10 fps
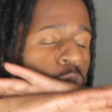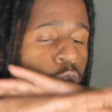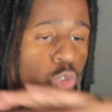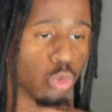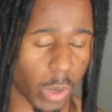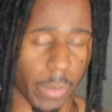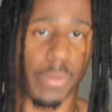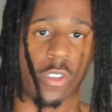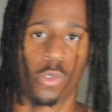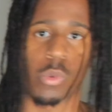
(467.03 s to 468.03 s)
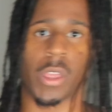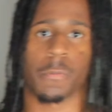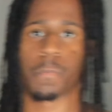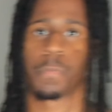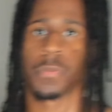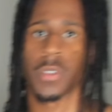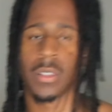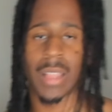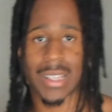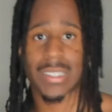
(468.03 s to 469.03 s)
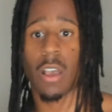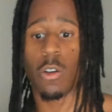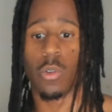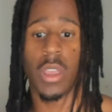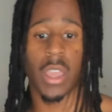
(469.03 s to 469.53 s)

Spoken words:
dripping sweat. That's how